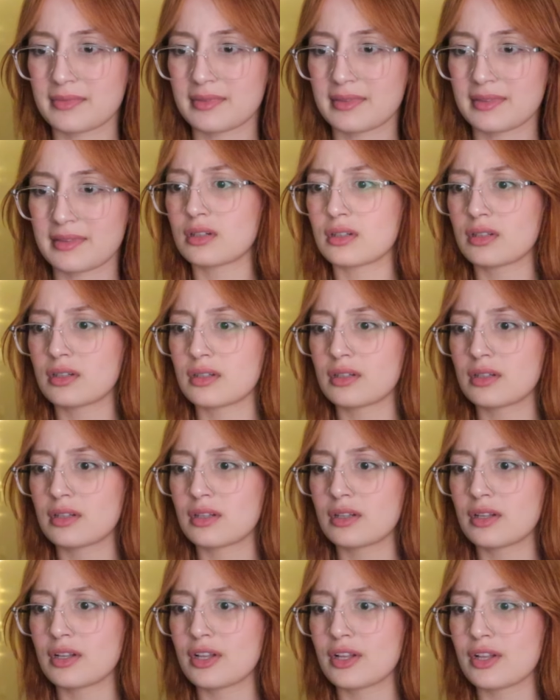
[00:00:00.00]
it.
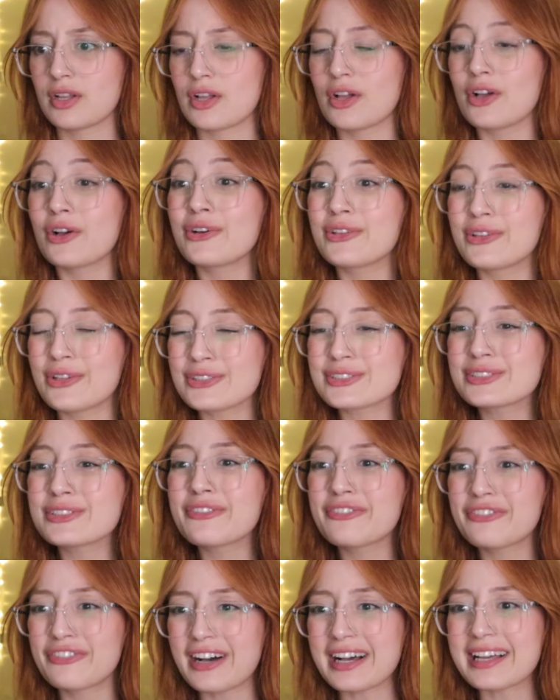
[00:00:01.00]
Close the
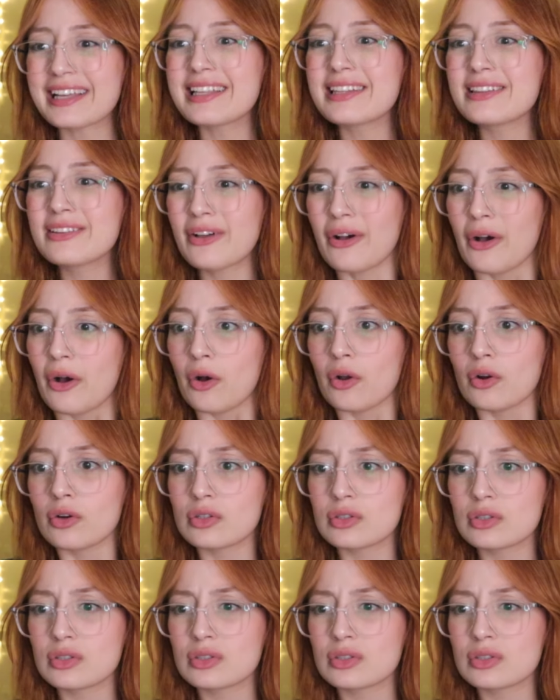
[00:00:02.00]
fucking door.